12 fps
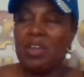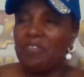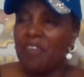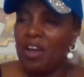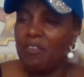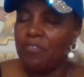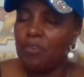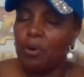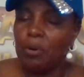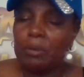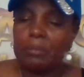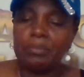file
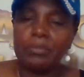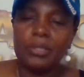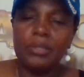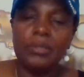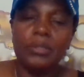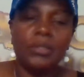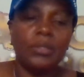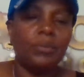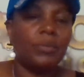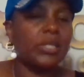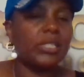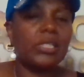for,
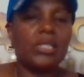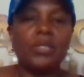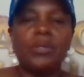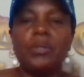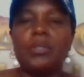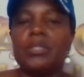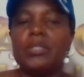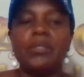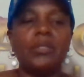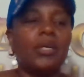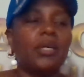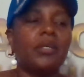what is it called?
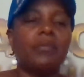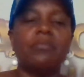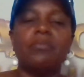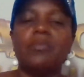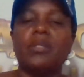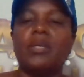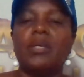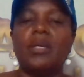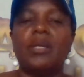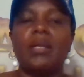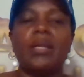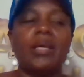
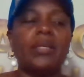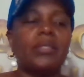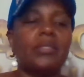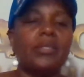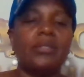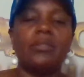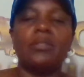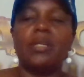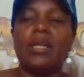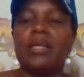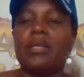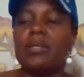Like
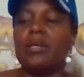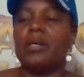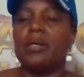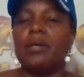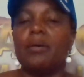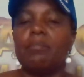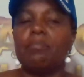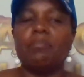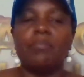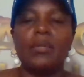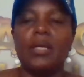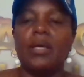a
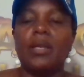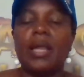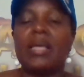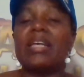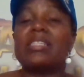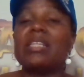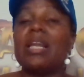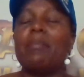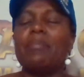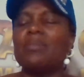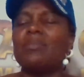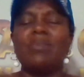
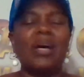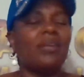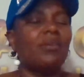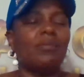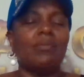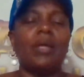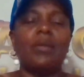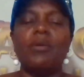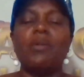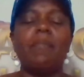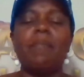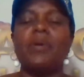slap. I
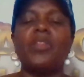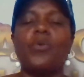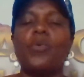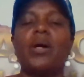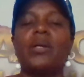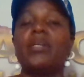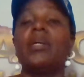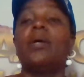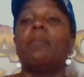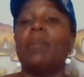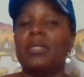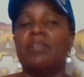don't remember the word,
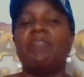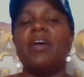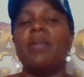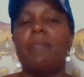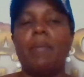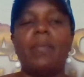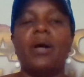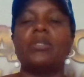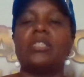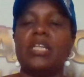but if I remember, I'll